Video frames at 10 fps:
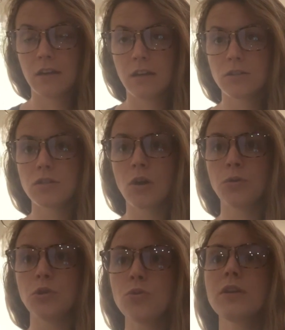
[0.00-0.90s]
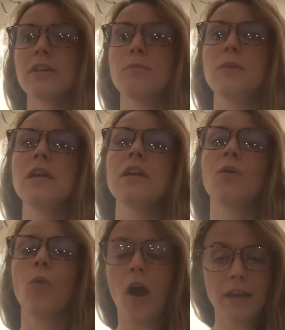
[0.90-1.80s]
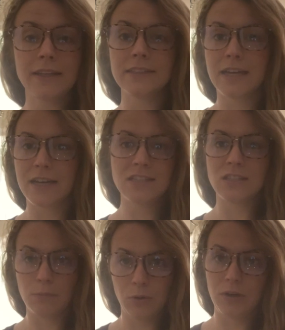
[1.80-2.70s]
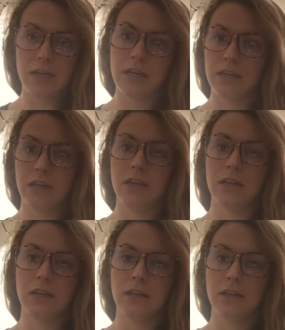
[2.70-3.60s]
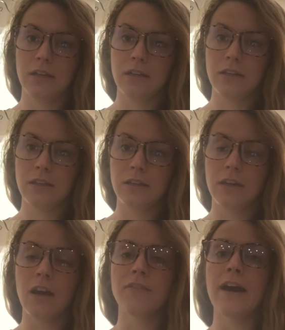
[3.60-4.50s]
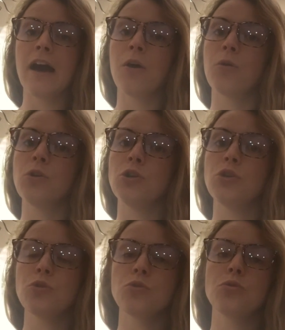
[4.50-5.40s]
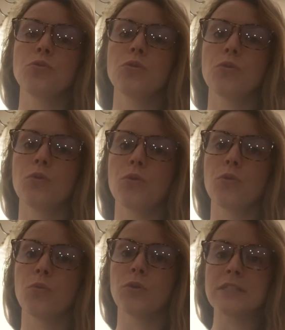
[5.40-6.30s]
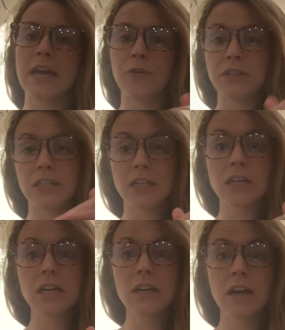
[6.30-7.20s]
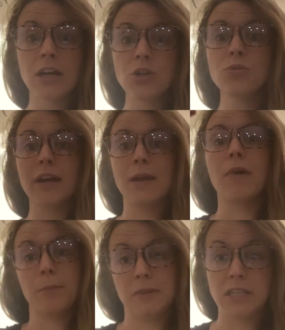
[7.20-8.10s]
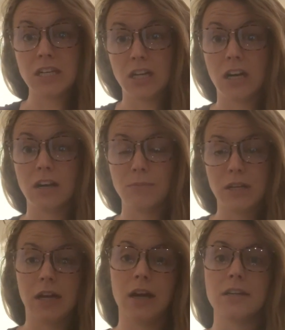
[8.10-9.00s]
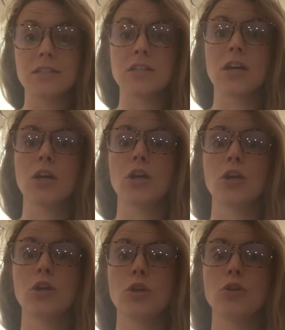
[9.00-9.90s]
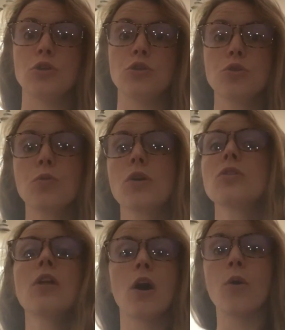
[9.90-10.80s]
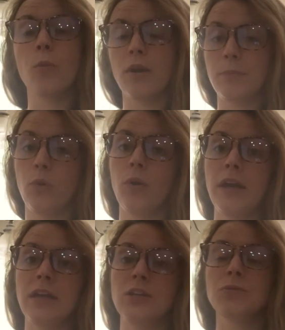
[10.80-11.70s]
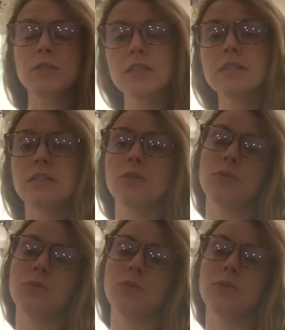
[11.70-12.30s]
So you can be a walking testimony of how you were down here and you came up here because you were low at one point. You did deal